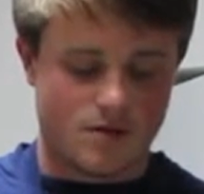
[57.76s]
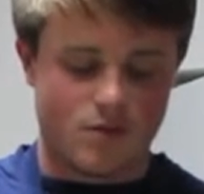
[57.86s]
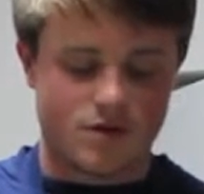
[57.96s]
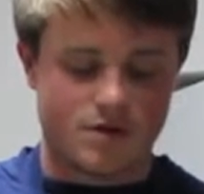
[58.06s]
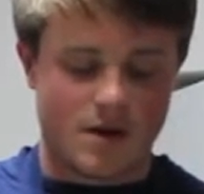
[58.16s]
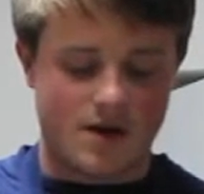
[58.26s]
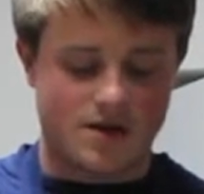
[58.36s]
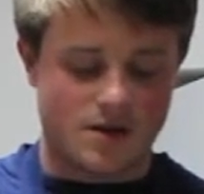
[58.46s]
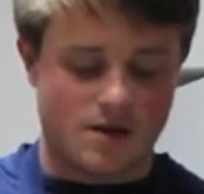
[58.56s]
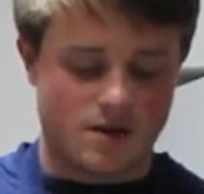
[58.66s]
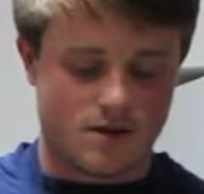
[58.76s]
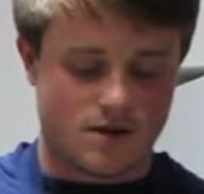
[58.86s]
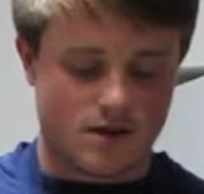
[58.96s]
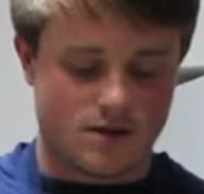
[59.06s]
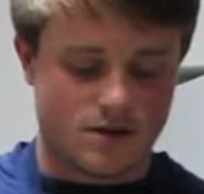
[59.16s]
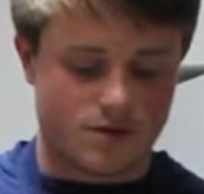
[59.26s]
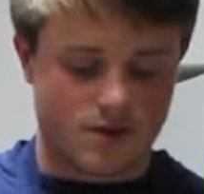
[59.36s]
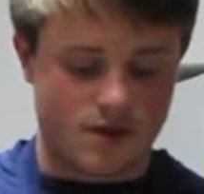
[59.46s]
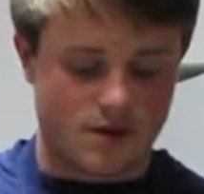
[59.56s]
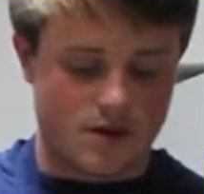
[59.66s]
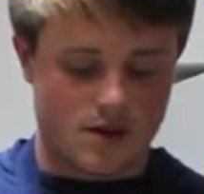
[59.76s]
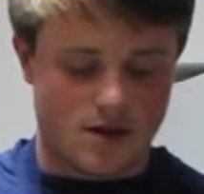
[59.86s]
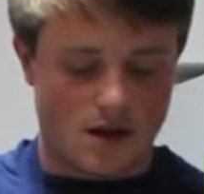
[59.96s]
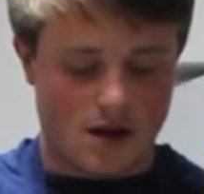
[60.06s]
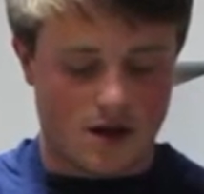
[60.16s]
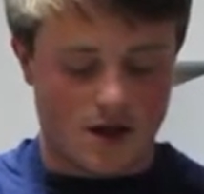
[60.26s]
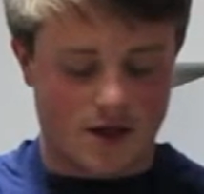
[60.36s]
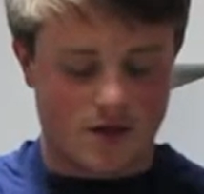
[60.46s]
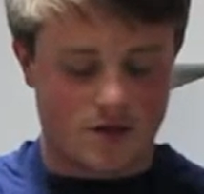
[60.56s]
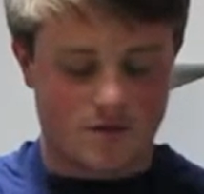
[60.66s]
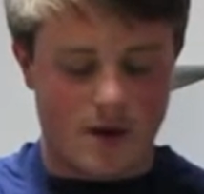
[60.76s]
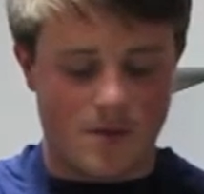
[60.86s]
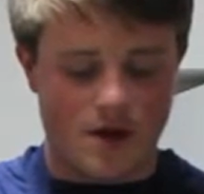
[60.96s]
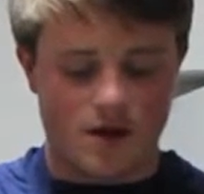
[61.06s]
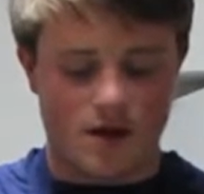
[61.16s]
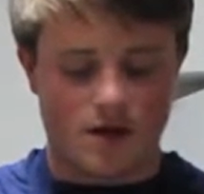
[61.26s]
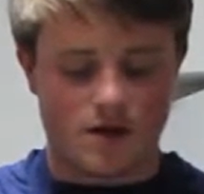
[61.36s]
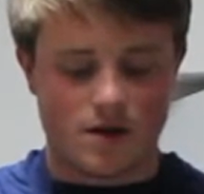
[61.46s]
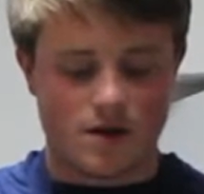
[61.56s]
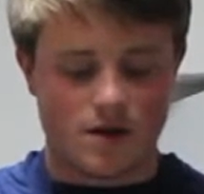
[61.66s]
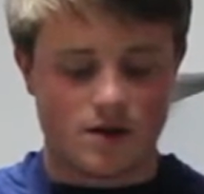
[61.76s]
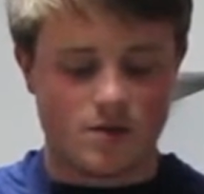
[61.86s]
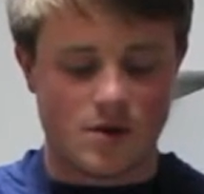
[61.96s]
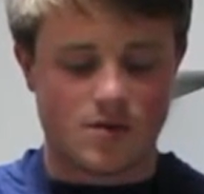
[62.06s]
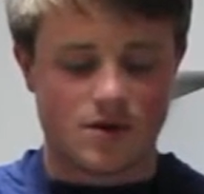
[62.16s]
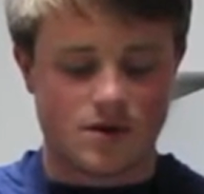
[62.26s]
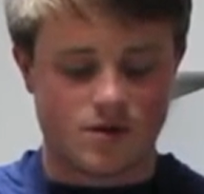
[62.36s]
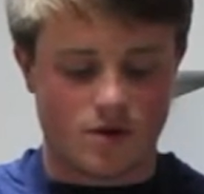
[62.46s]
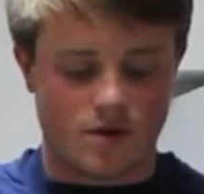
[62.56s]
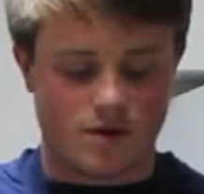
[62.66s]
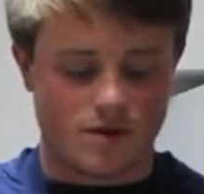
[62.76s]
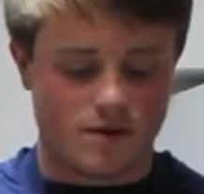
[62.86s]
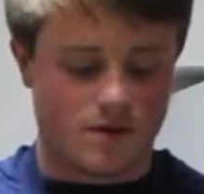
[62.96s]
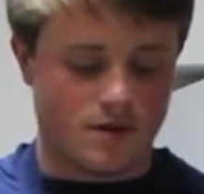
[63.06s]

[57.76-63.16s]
more spicy than sweet, and I like to use my marinade to be a bit sweeter. I